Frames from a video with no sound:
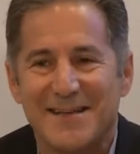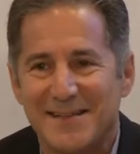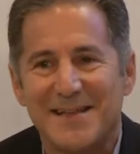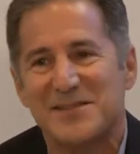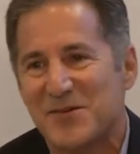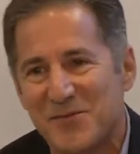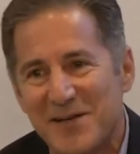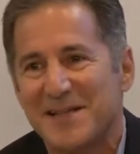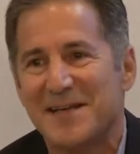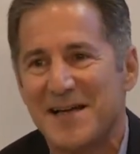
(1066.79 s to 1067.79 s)
gee, that's a
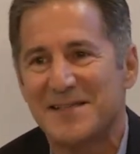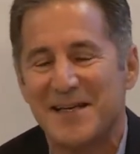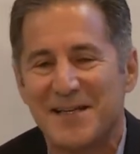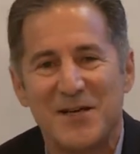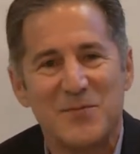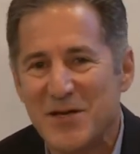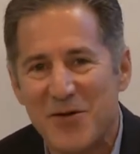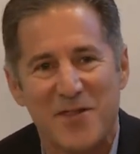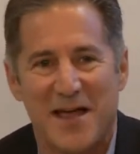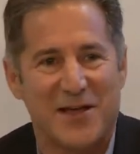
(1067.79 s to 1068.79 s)
really nice idea, but
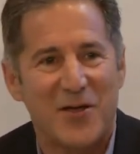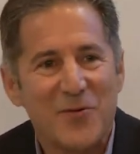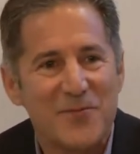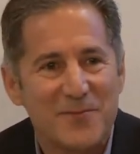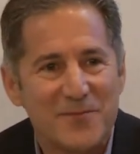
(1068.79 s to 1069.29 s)
no thank you.